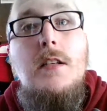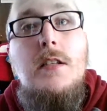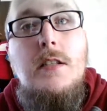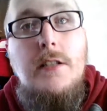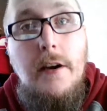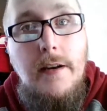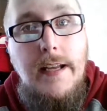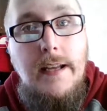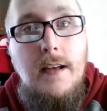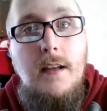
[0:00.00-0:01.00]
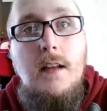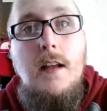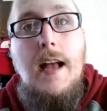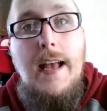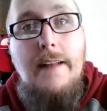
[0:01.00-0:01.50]
sturdy
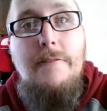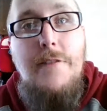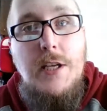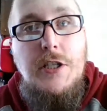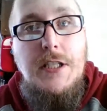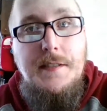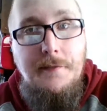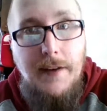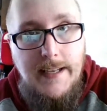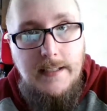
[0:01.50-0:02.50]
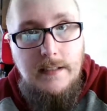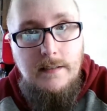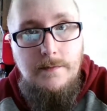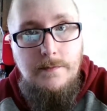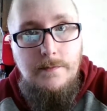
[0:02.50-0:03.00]
and vicious fight.